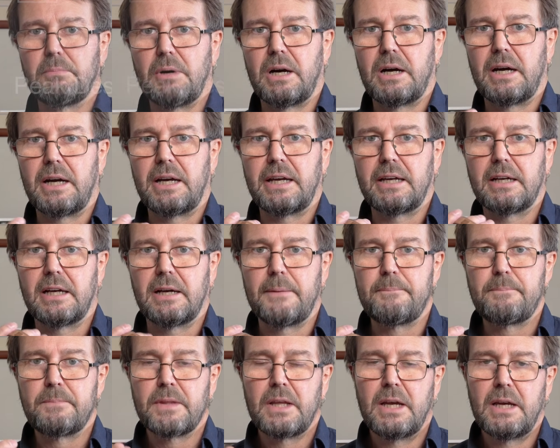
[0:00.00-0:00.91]

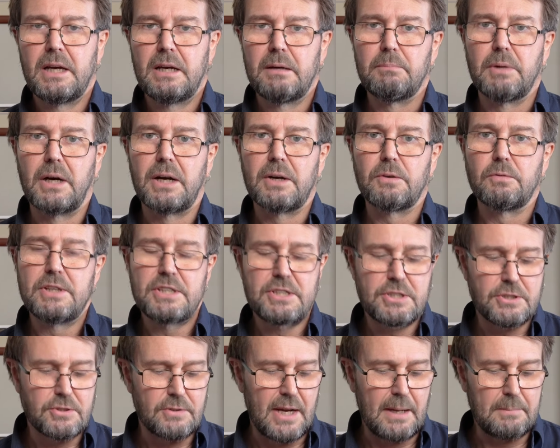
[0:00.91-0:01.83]
my
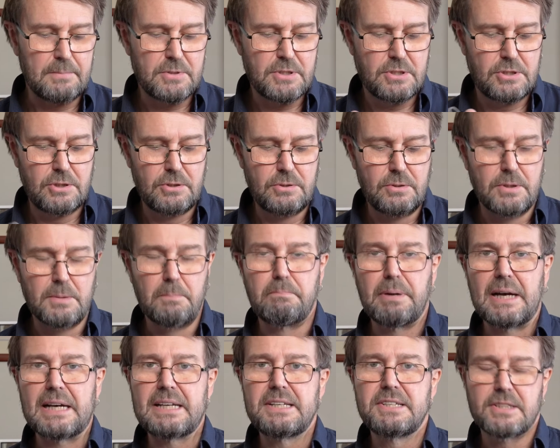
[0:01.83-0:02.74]
wrist straps to the
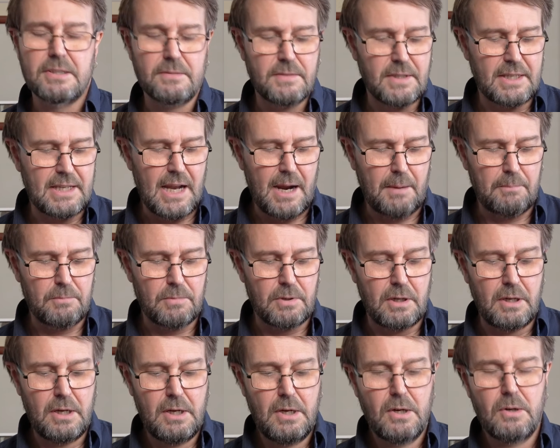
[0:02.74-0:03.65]
base of the
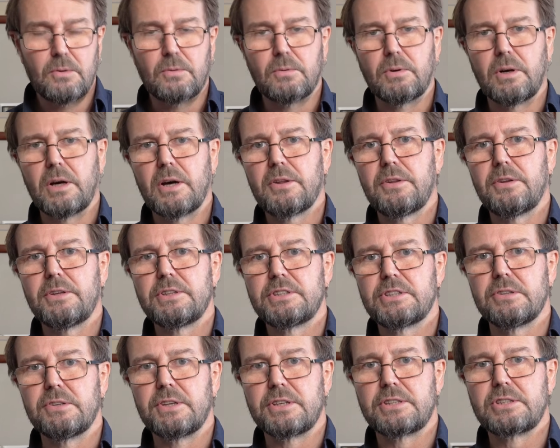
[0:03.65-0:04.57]
camera rather than
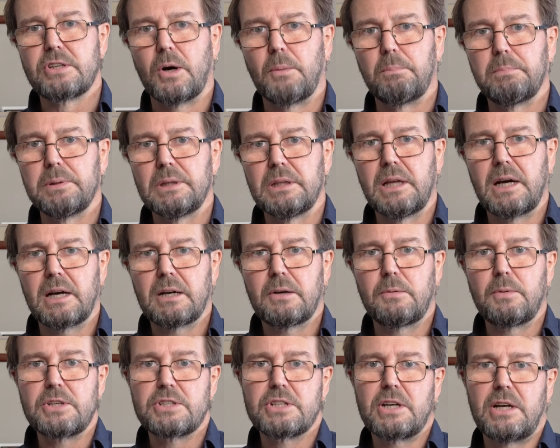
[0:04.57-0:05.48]
to the top
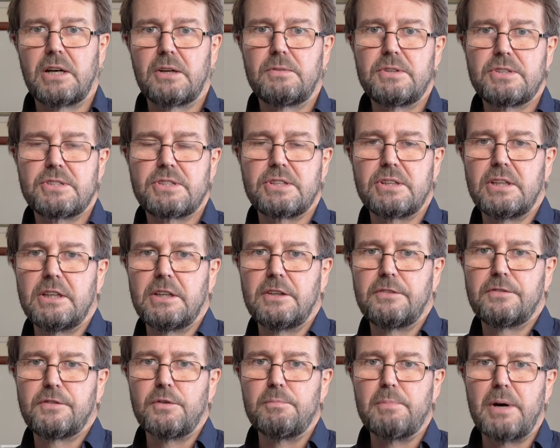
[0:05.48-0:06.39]
lug, which I
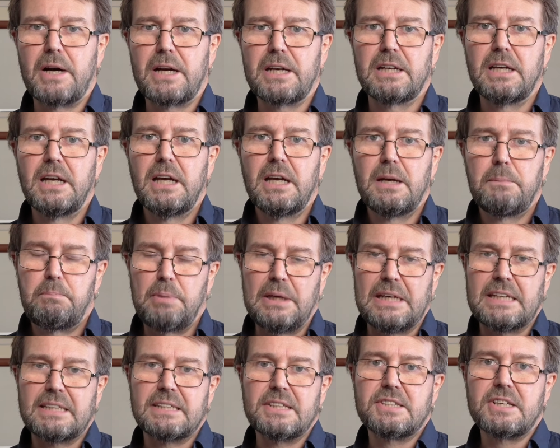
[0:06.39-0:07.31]
reserve for my
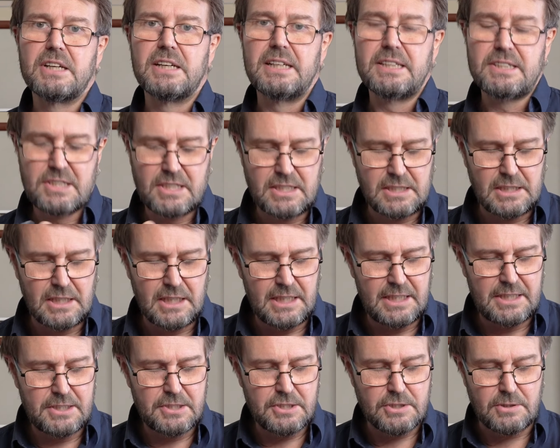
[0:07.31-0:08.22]
Peak Design
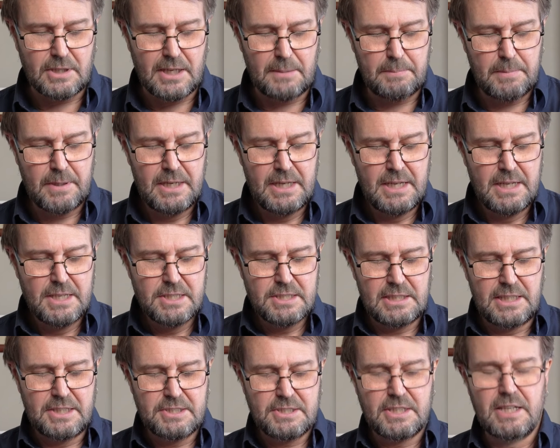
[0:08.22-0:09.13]
slide strap.
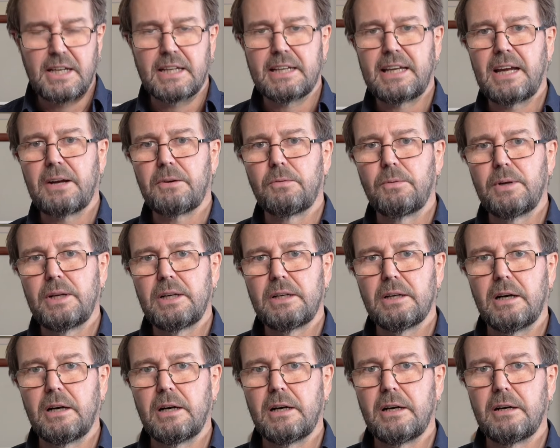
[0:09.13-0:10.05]
So let's get rid
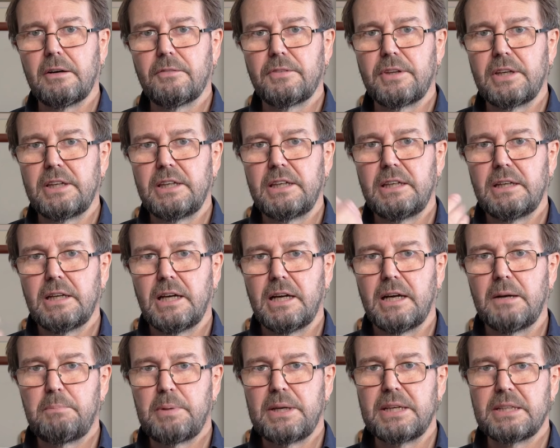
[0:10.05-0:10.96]
of
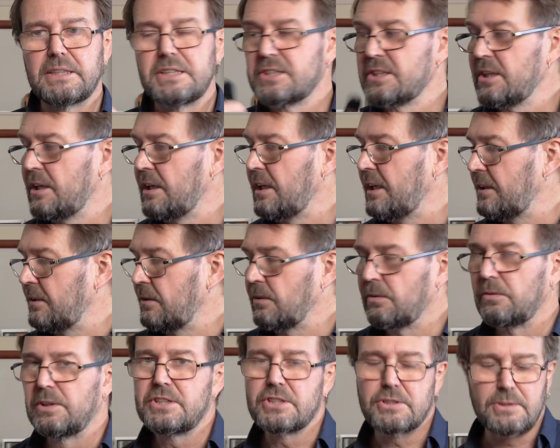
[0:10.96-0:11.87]
the Peak Design
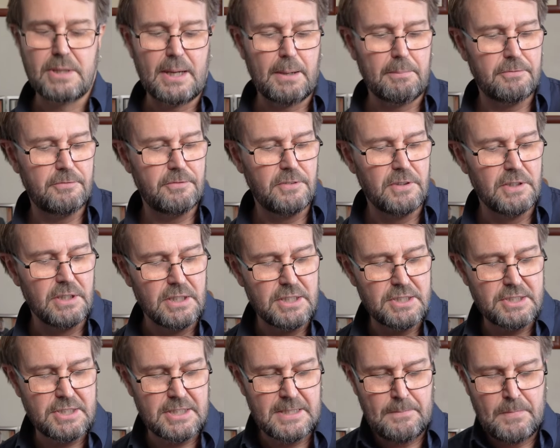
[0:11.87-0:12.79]
wrist strap
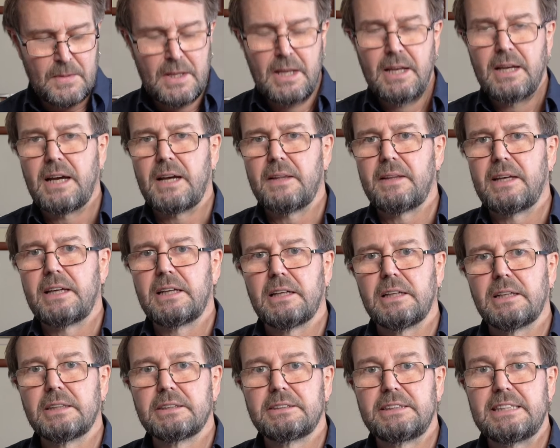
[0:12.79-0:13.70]
first, and then
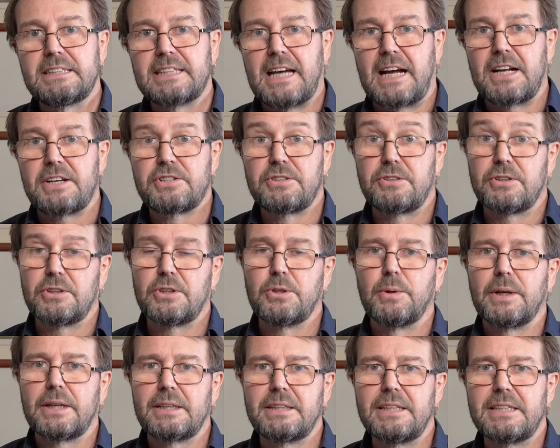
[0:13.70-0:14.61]
I'll detach the
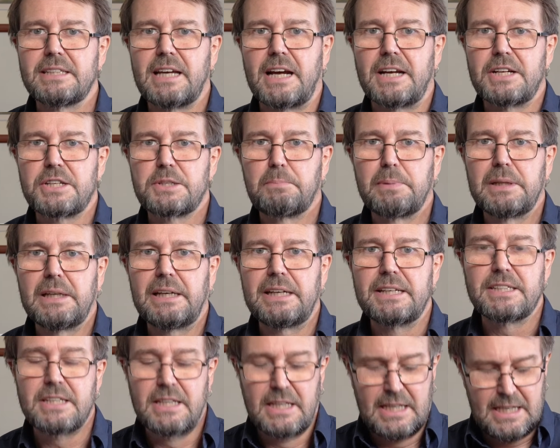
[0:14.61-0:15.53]
quick detach
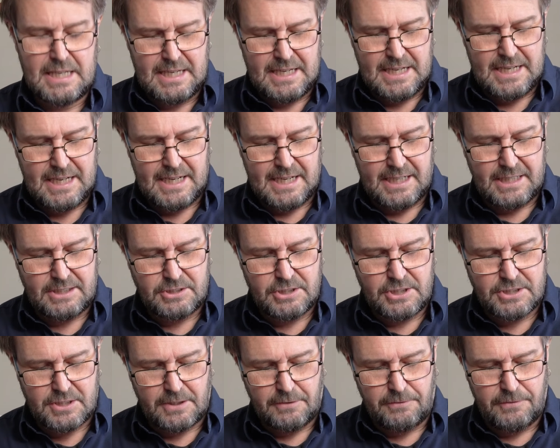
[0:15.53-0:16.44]
plate. And
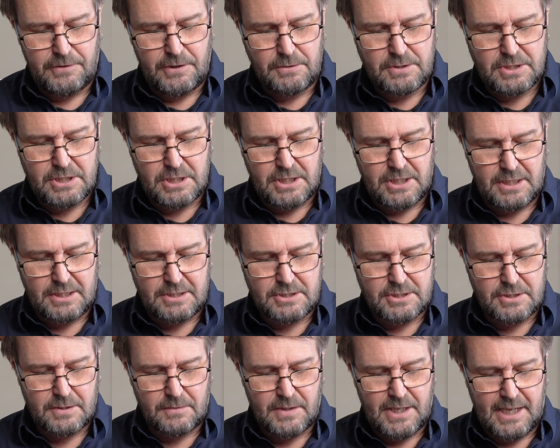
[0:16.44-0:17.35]
just a few
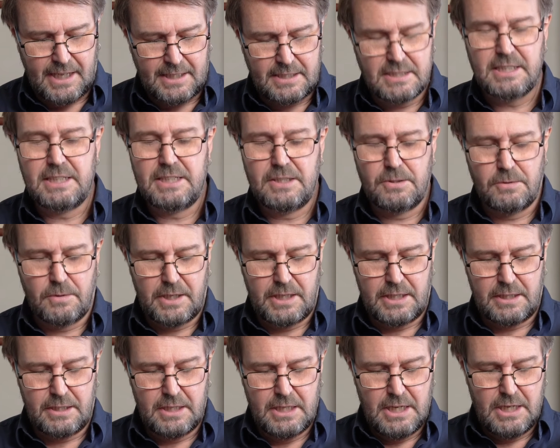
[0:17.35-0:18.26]
turns of that
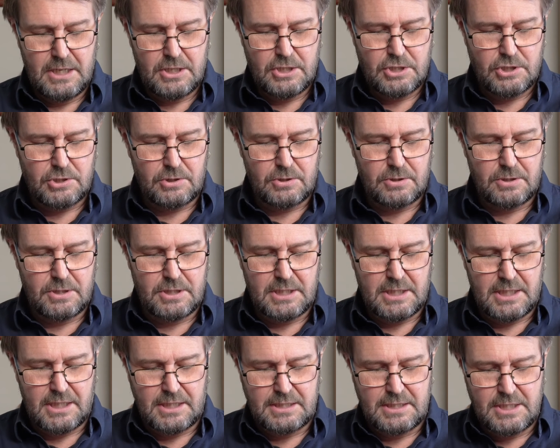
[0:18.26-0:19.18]
D-ring should
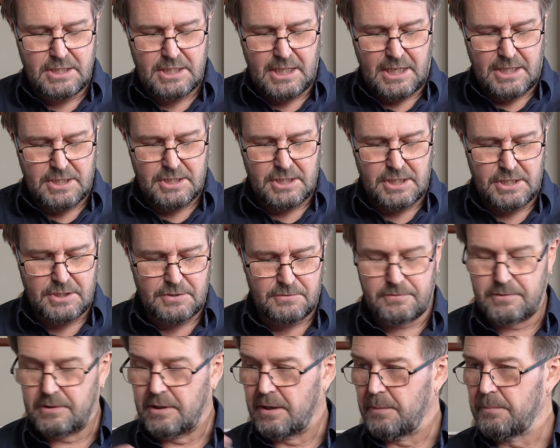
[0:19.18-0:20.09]
detach this
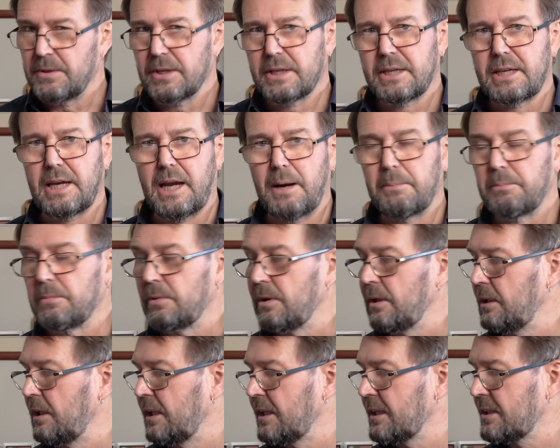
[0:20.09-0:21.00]
from the
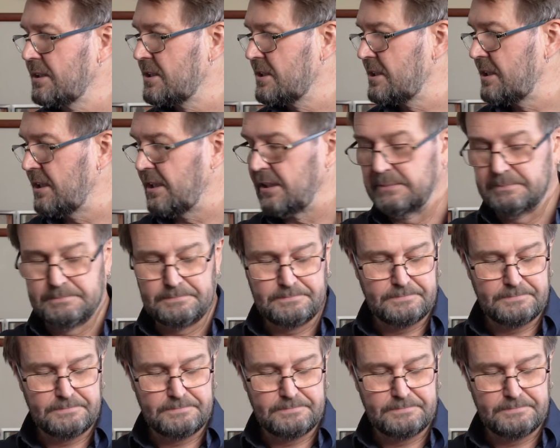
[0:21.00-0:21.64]
camera like so.